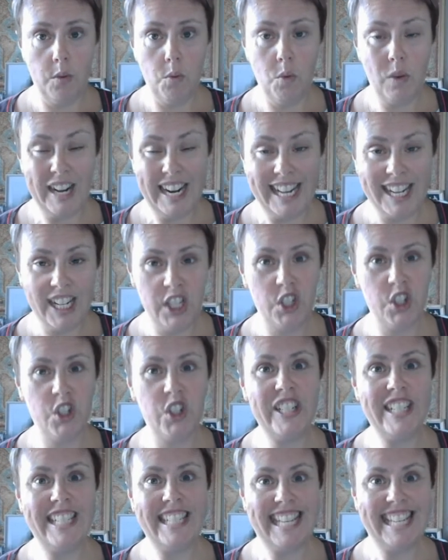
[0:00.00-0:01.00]

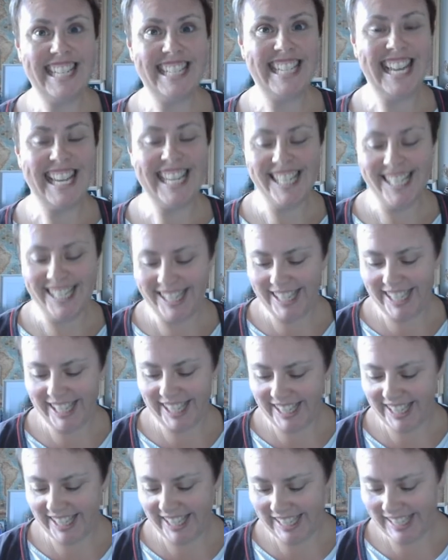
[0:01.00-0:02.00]
100,
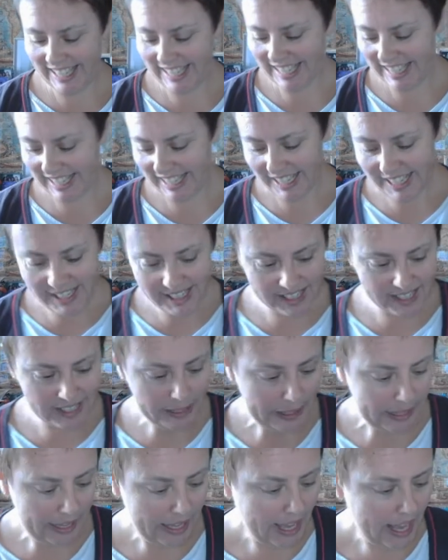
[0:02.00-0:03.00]

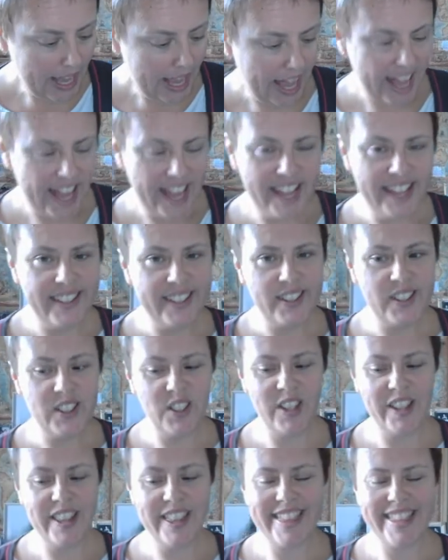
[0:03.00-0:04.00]
186 into this
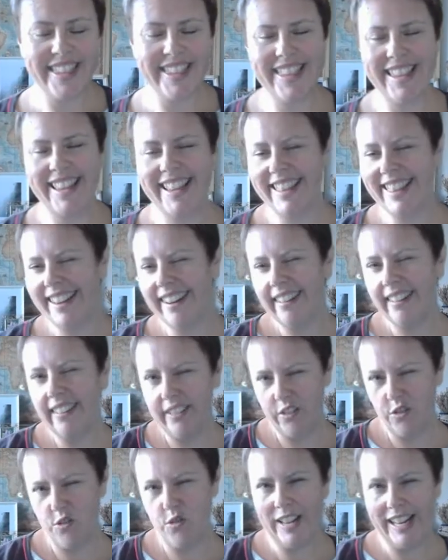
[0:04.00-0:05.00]
and
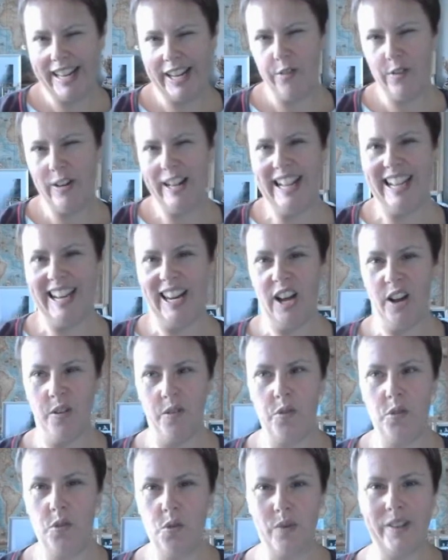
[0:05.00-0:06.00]
the thing that I
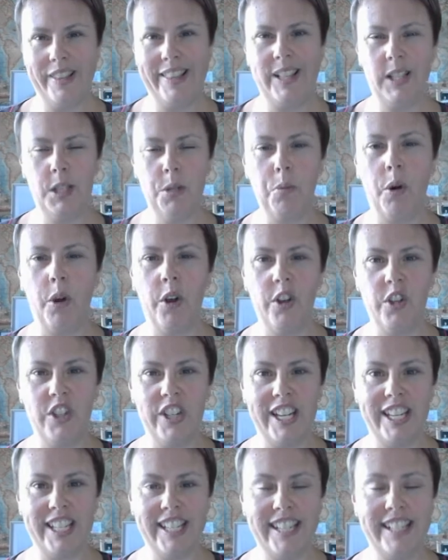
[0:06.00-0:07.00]
really really love
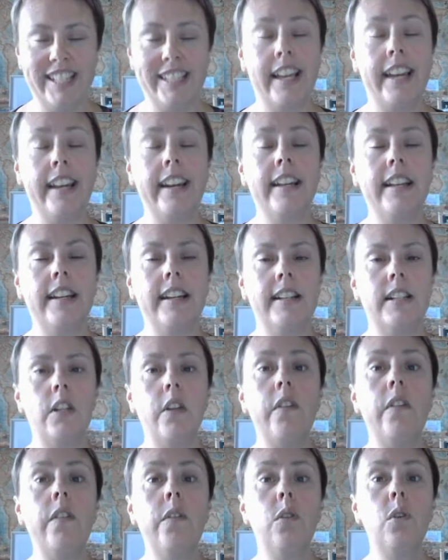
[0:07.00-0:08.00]
with this project
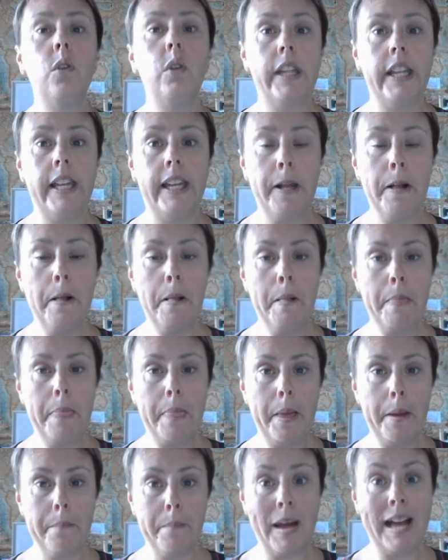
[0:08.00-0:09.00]
is that it is
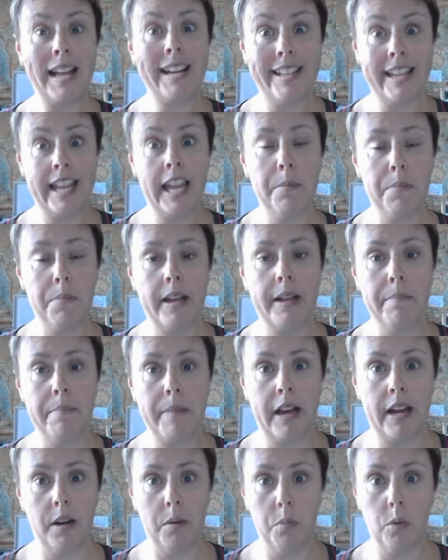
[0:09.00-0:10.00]
fully
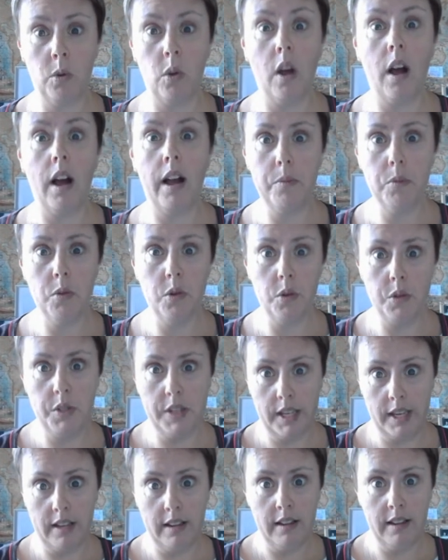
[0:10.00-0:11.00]
pattern keeper
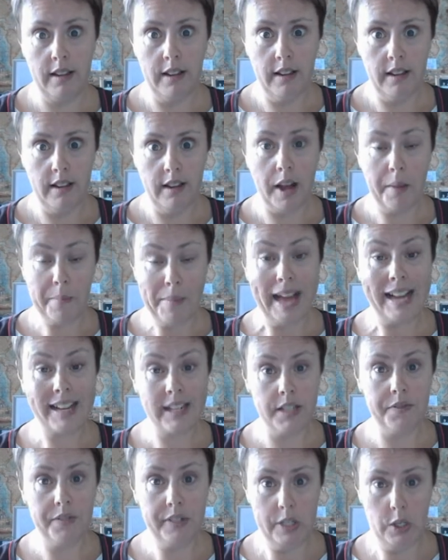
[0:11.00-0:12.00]
compatible I'm using
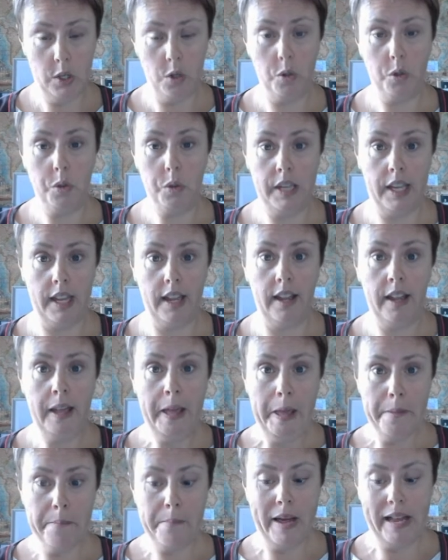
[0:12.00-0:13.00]
I'm actively
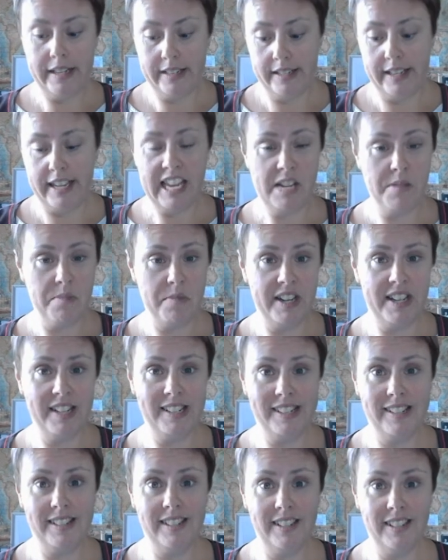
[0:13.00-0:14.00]
using
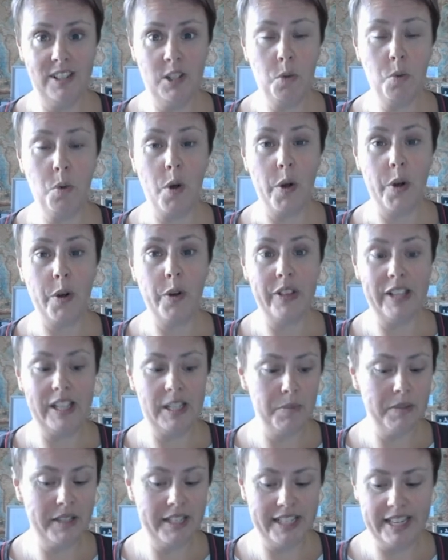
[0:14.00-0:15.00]
pattern keeper to,
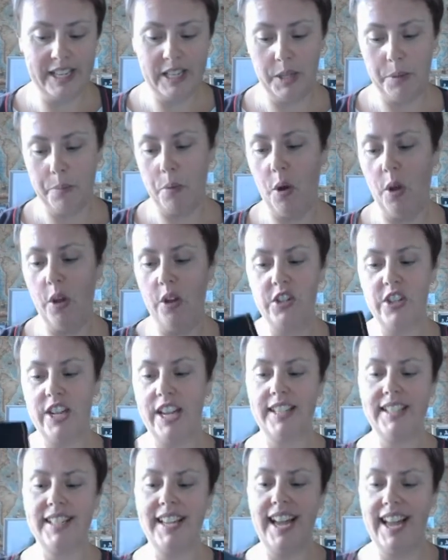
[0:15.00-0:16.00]
to work on this
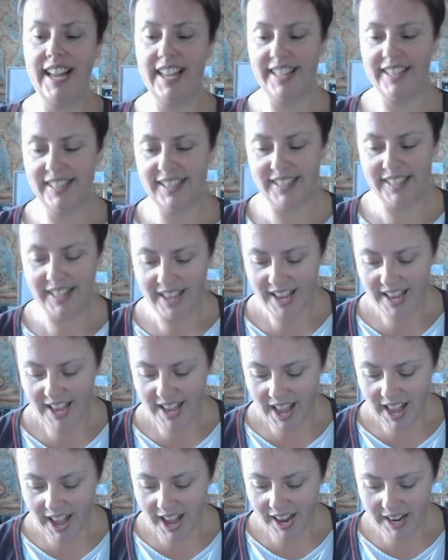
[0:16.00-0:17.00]
particular project
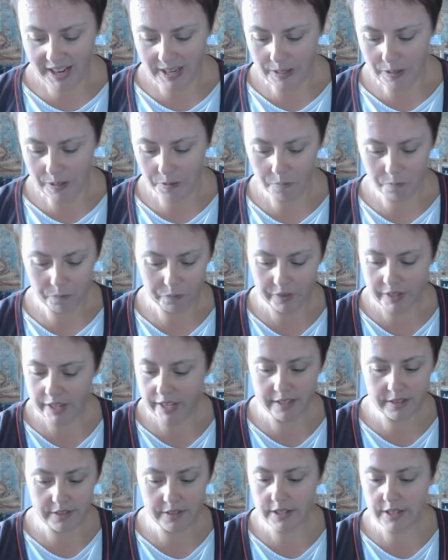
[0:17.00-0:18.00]
and
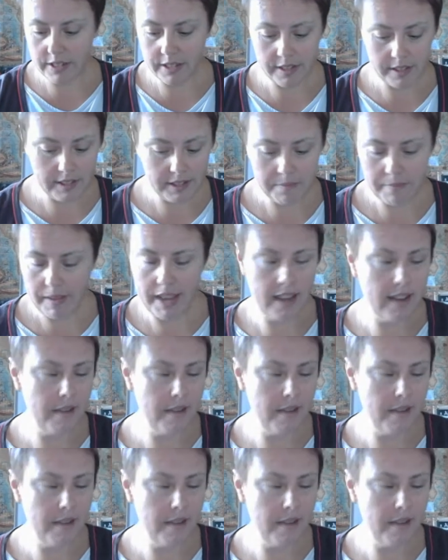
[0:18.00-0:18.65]
um,